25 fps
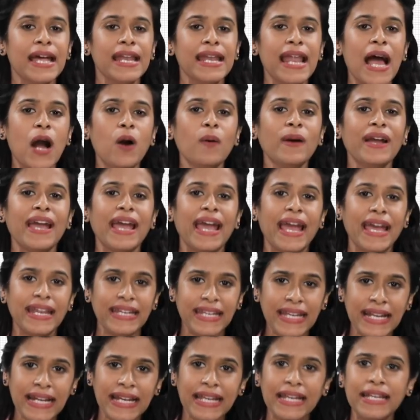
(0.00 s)
Now,
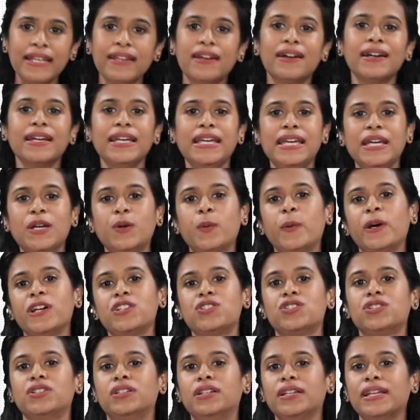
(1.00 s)
any linear
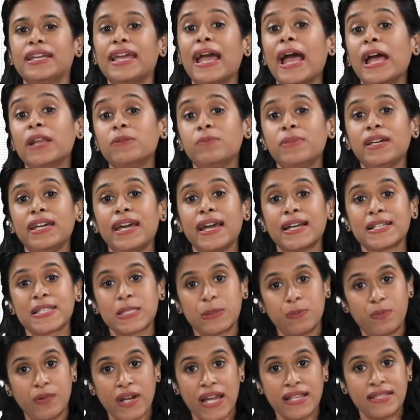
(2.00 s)
equation can be
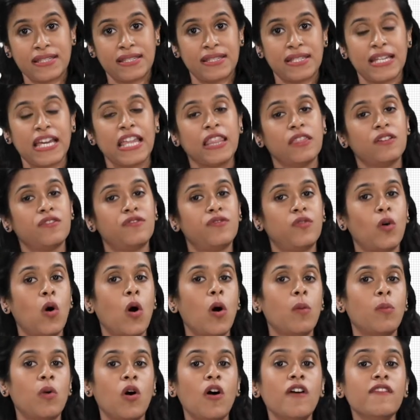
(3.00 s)
expressed in the
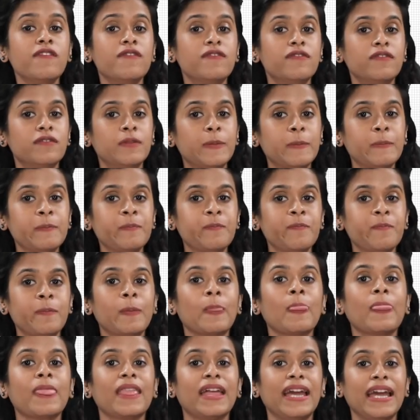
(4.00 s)
form of
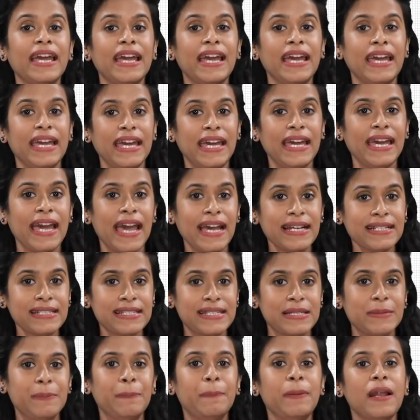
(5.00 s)

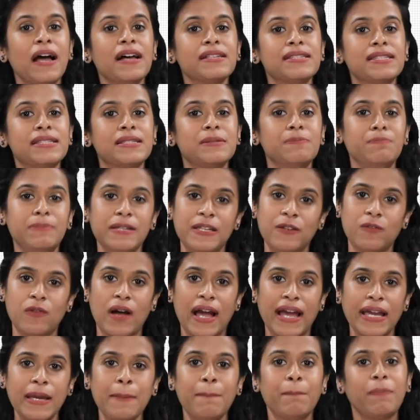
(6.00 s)
ax plus
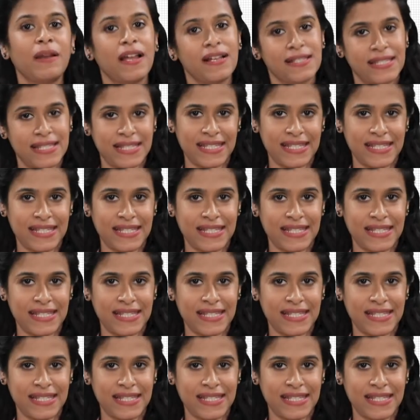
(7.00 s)
by plus